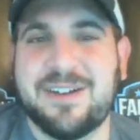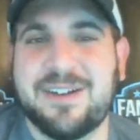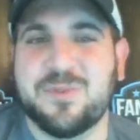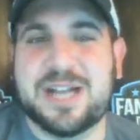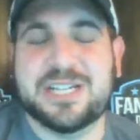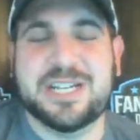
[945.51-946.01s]
I
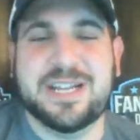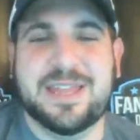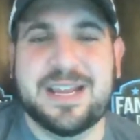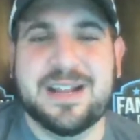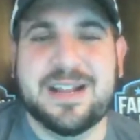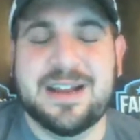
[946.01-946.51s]
was watching a
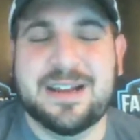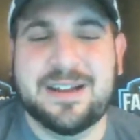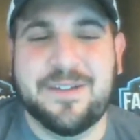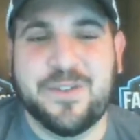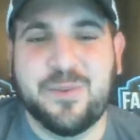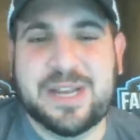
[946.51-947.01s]
thing
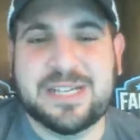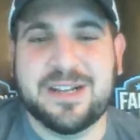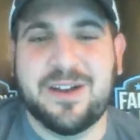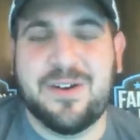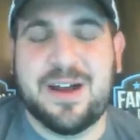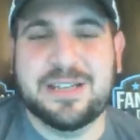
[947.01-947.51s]
a few weeks
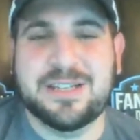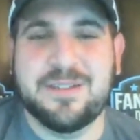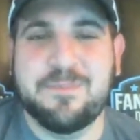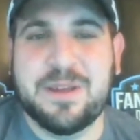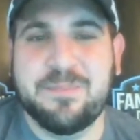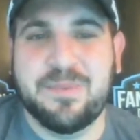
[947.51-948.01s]
ago on
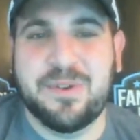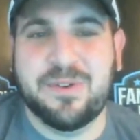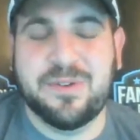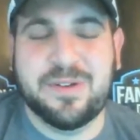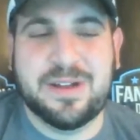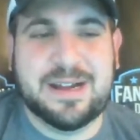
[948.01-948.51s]
some people